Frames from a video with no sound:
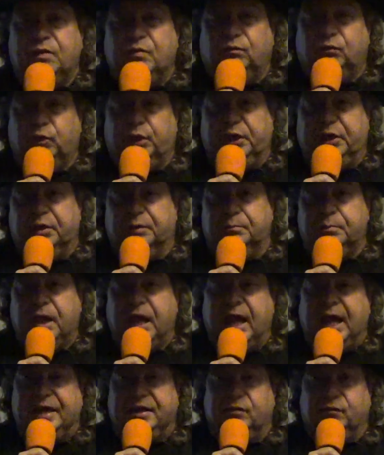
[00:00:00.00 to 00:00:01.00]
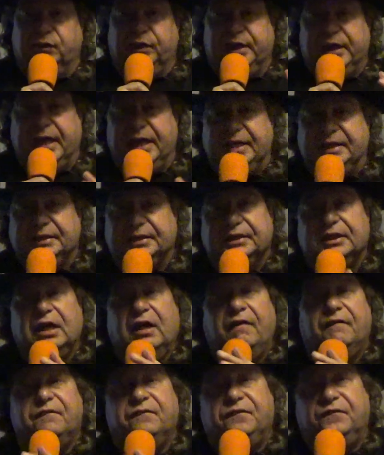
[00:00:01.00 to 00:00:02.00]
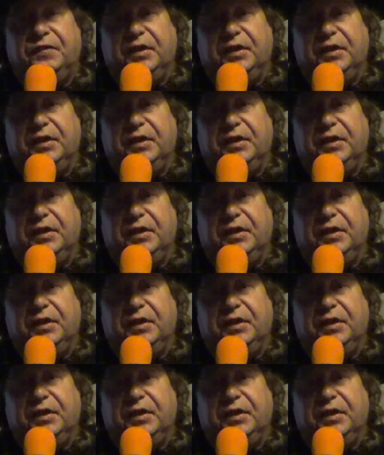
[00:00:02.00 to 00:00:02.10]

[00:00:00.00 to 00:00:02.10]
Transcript: and freedom and creates